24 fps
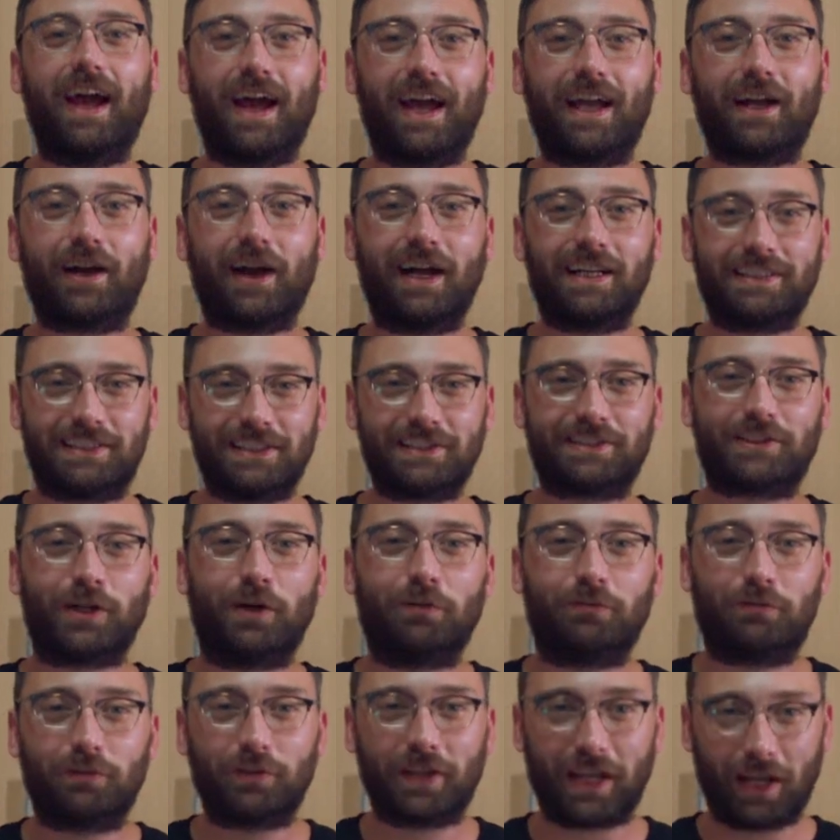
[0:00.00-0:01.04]
Hey guys, it's
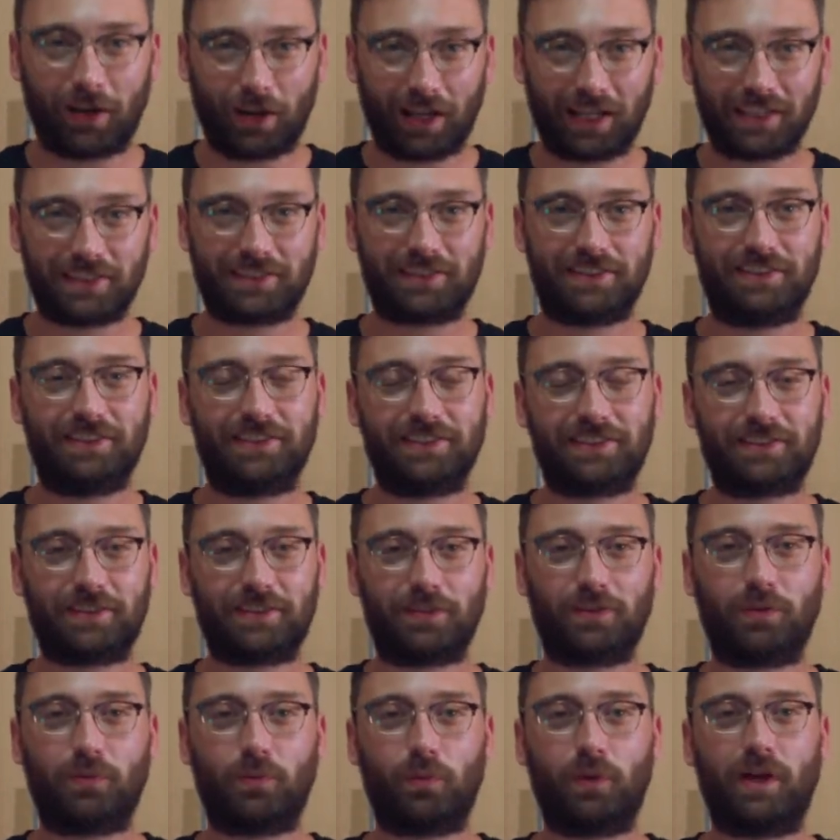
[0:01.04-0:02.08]
Tom from Get Licensed.